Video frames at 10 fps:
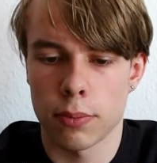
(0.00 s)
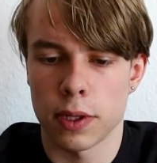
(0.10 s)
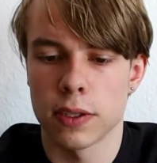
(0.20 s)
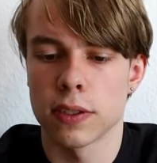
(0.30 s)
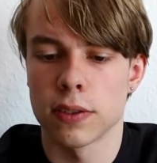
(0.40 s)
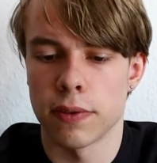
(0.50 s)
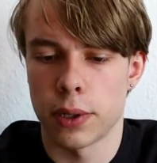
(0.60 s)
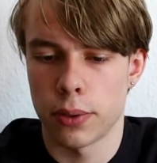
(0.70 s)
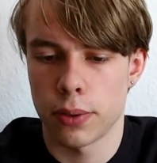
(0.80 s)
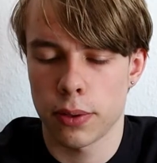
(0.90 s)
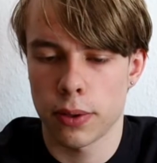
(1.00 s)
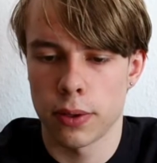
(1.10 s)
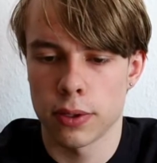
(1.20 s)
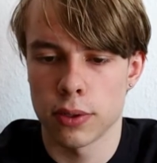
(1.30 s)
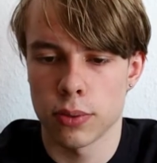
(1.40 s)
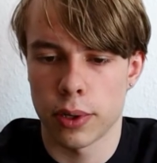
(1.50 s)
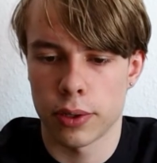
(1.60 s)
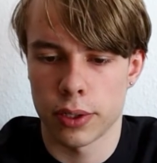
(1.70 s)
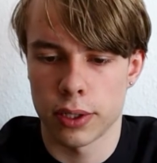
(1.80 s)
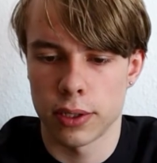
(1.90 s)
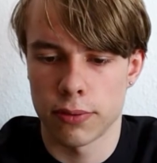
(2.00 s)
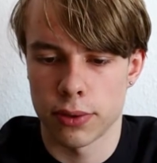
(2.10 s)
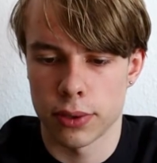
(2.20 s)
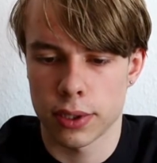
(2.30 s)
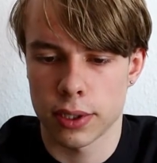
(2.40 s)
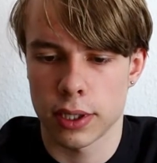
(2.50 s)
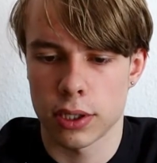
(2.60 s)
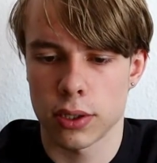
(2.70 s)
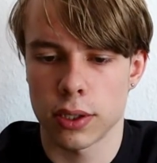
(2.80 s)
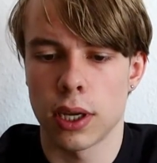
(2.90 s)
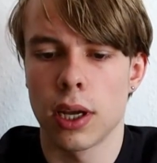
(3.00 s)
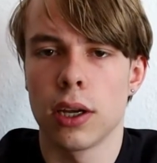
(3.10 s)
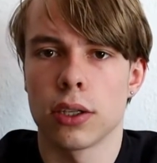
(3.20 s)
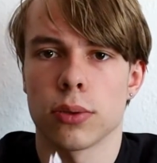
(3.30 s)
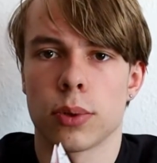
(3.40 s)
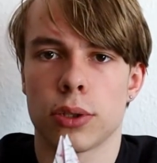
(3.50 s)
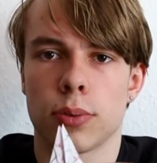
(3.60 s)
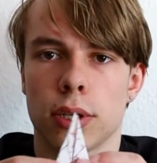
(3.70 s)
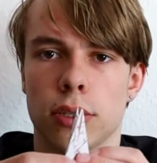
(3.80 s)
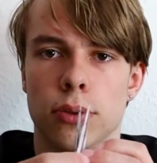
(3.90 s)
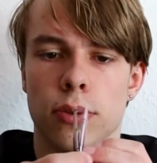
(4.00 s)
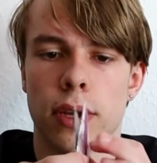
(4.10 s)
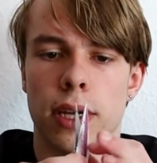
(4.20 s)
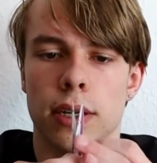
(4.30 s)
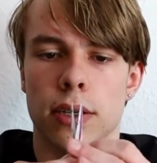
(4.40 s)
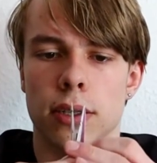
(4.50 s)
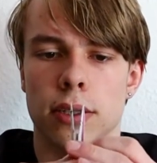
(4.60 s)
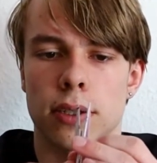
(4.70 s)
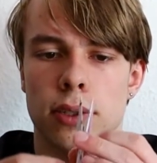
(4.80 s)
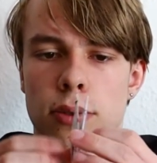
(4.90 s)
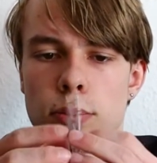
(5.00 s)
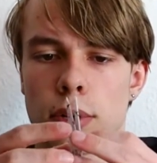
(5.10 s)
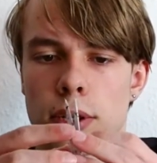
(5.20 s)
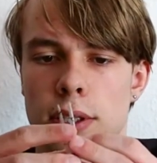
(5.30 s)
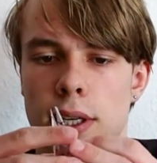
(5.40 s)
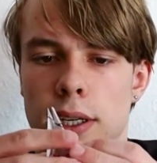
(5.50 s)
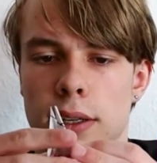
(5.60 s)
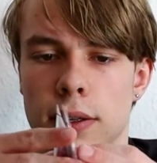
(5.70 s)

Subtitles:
but this is where it differs essentially. So what you want to do then is you want to take